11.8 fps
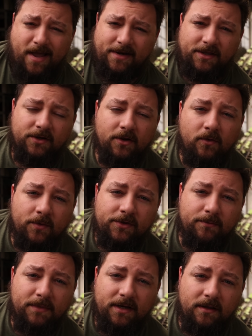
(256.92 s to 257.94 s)
how do you know when
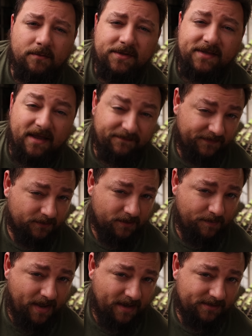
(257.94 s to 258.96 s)
your medium is at field
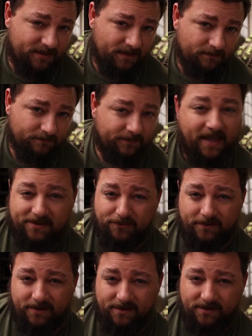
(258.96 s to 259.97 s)
capacity? That's
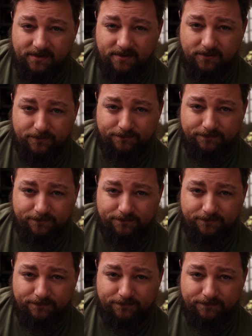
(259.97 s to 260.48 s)
real easy too.